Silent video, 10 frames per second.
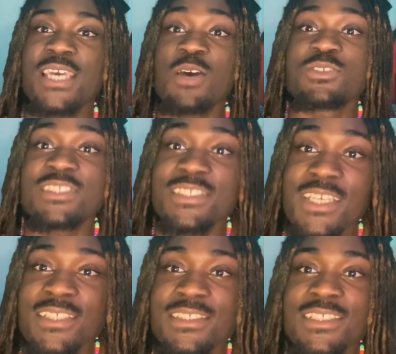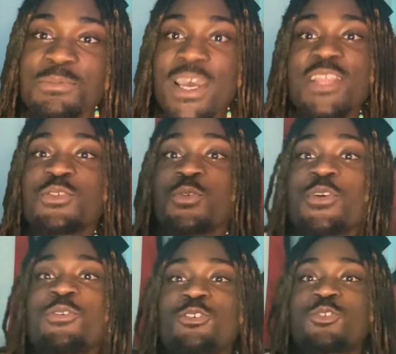But after a
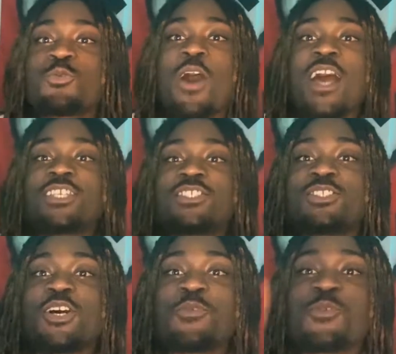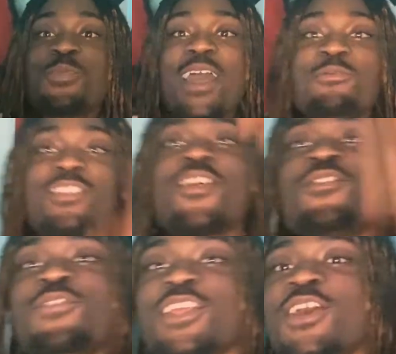rigorous wash, we're back with
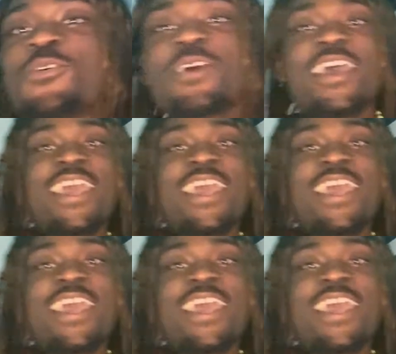another video,